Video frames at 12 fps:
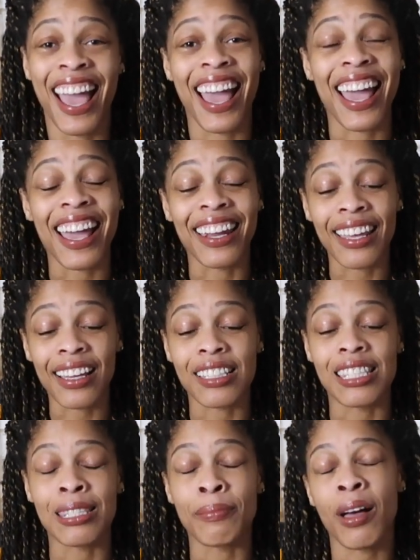and it
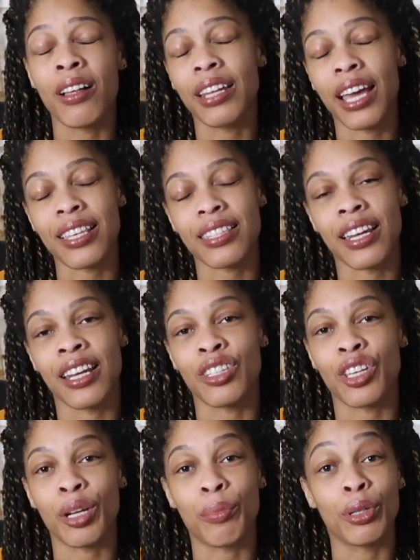could smell nice, and
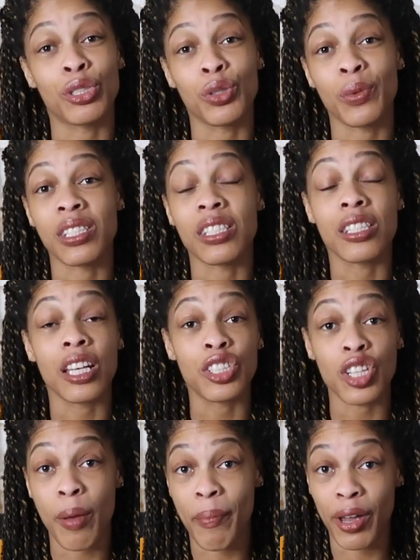it's going to put you in
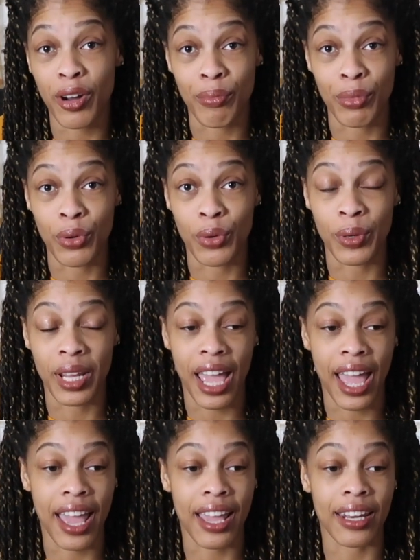such a better mood
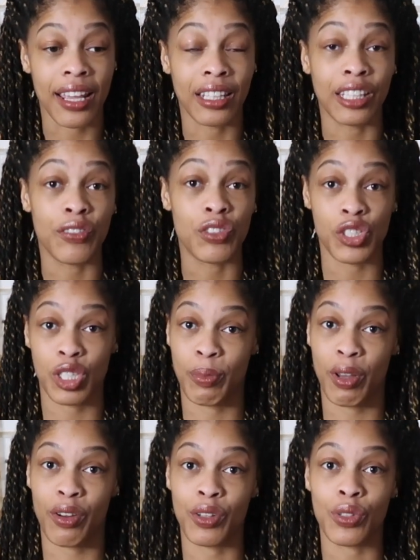and lift your
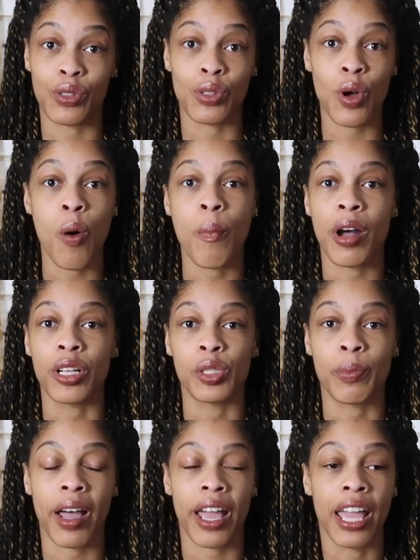spirits so
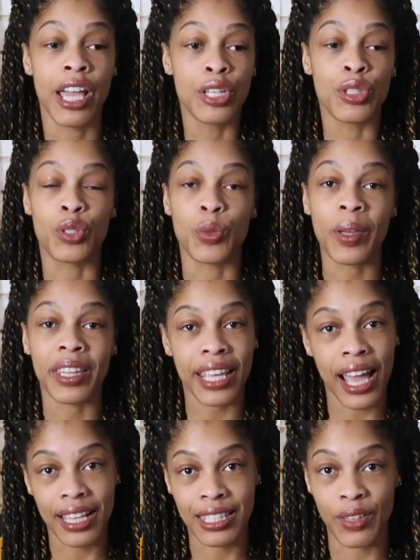much by doing
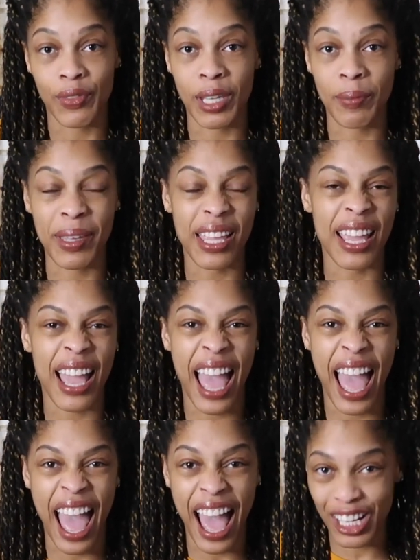the activity, being
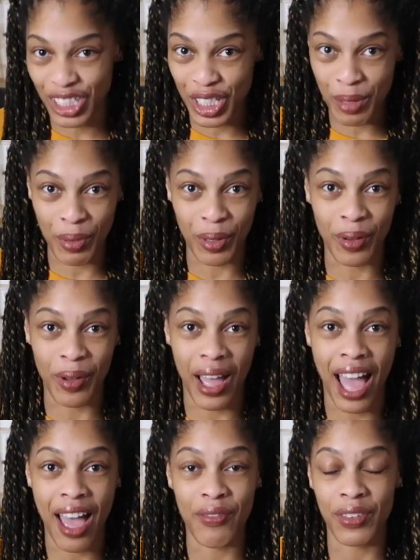actionable,
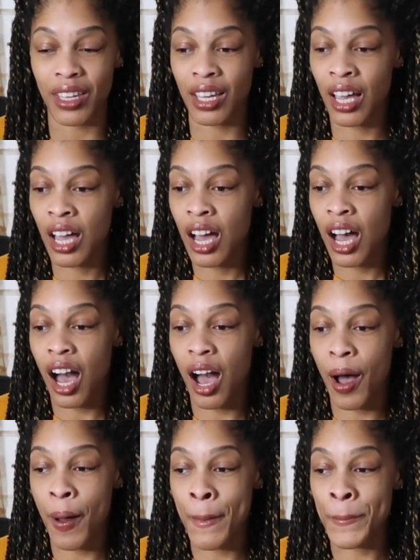having
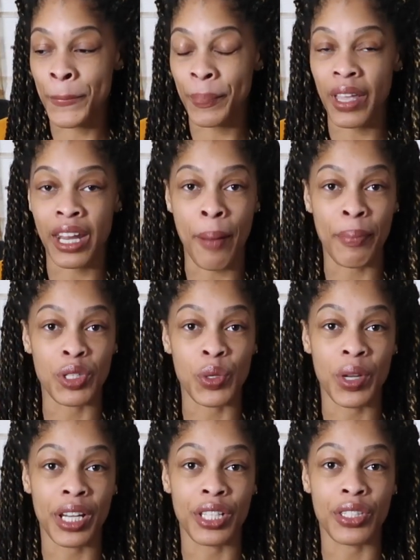an
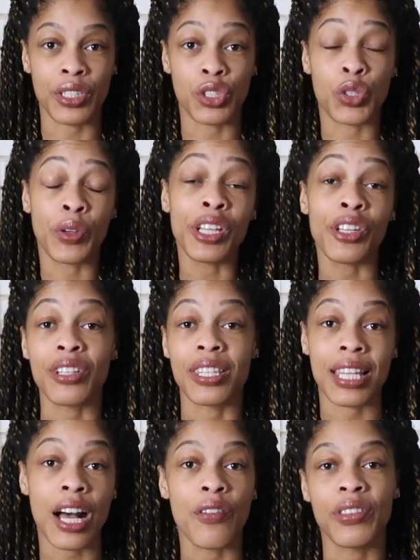opportunity to treat
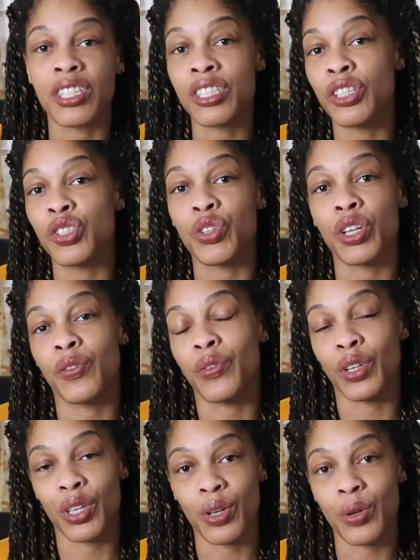yourself. This is a treat
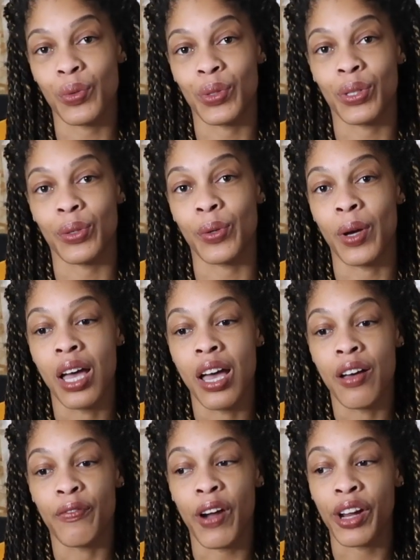for you to
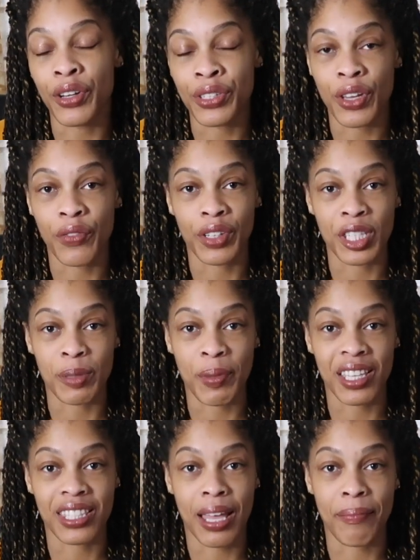find yourself in a
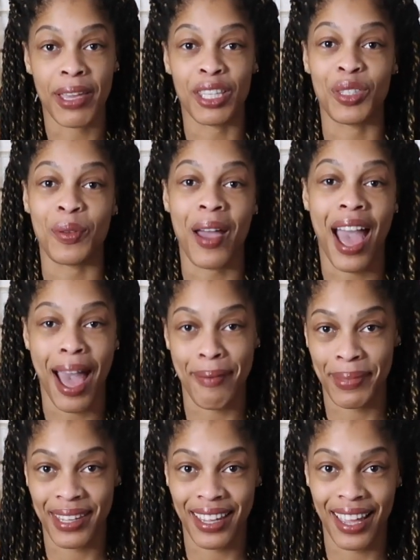space that makes you
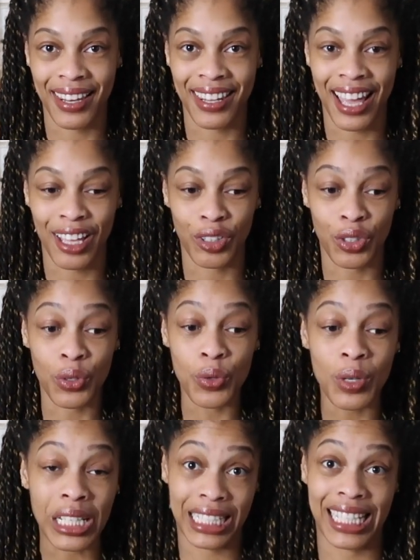happy and that
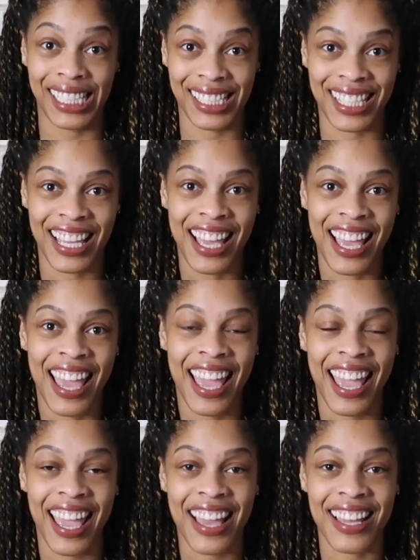you cleaned.
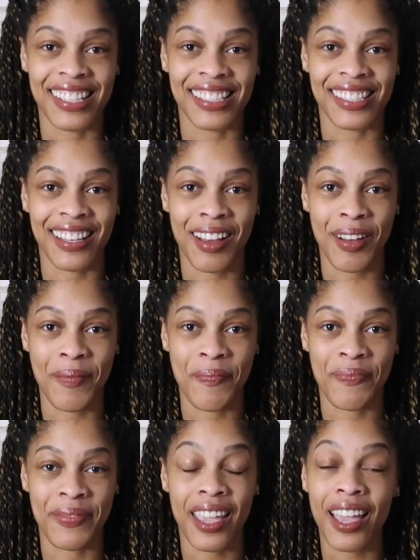And
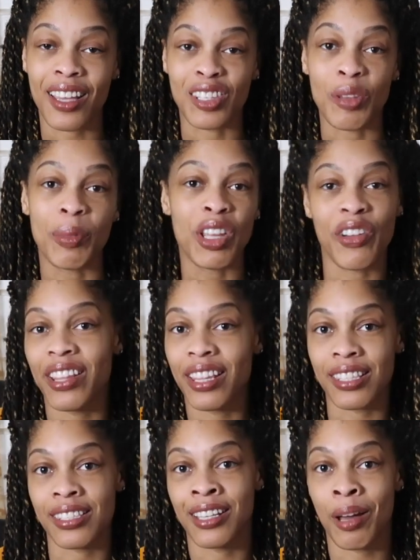yeah, so many great
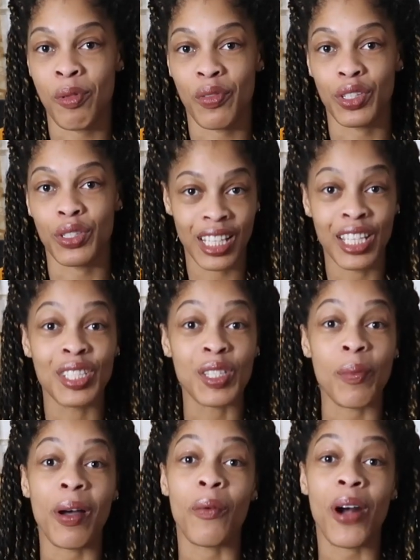things can come of it.
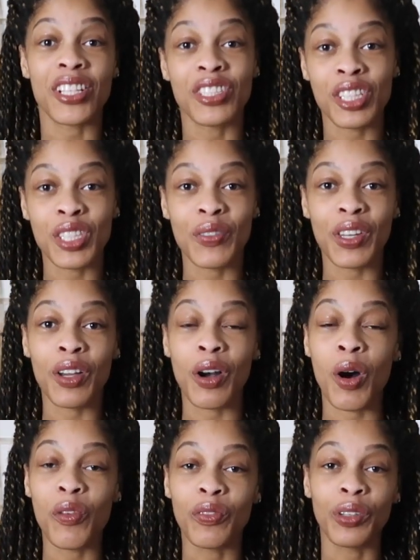So by watching this video,
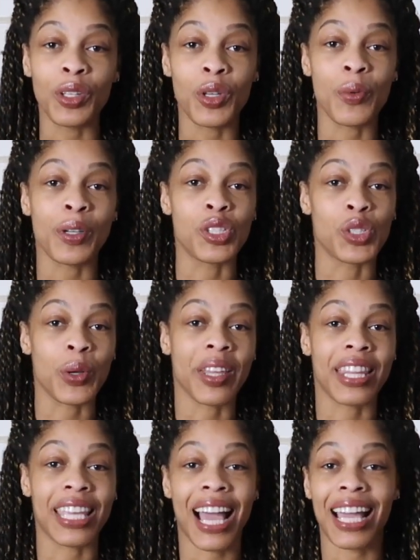hopefully you
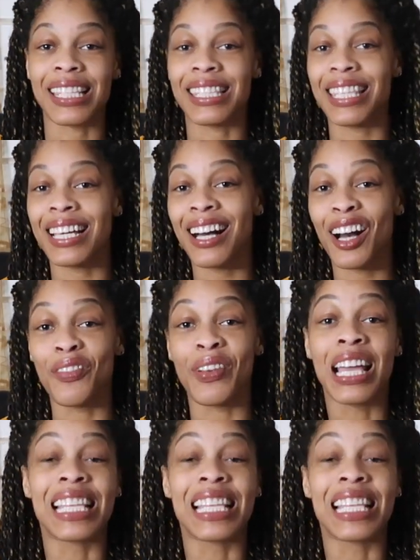enjoyed the idea of